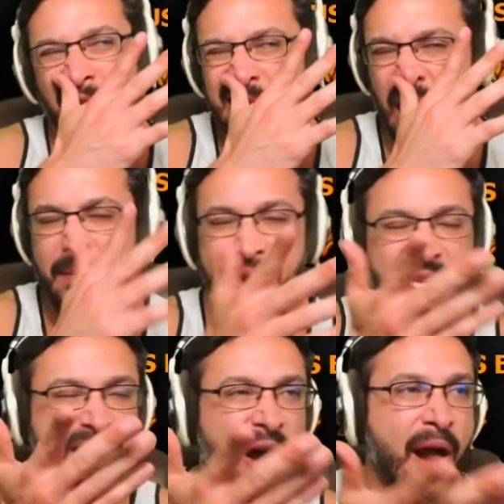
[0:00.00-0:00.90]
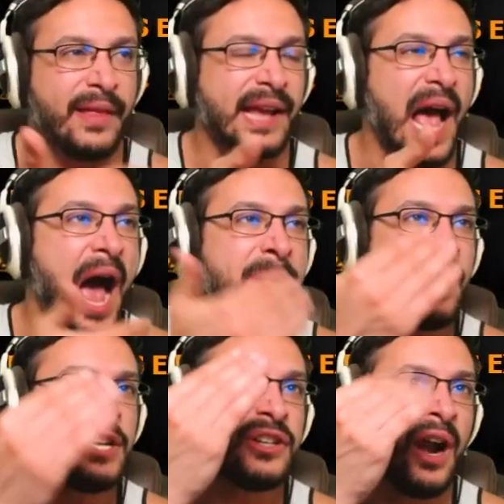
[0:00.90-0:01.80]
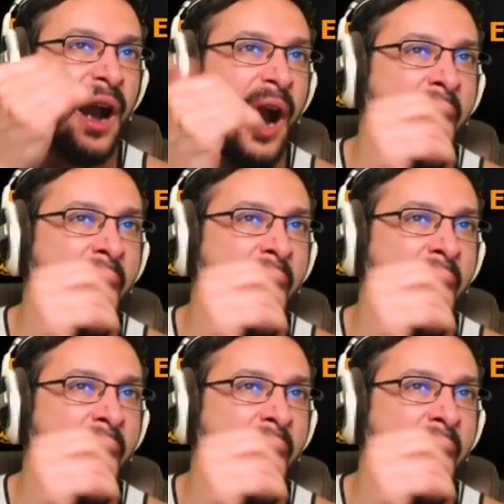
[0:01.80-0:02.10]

Zombies is hard. Like, I'm not sure.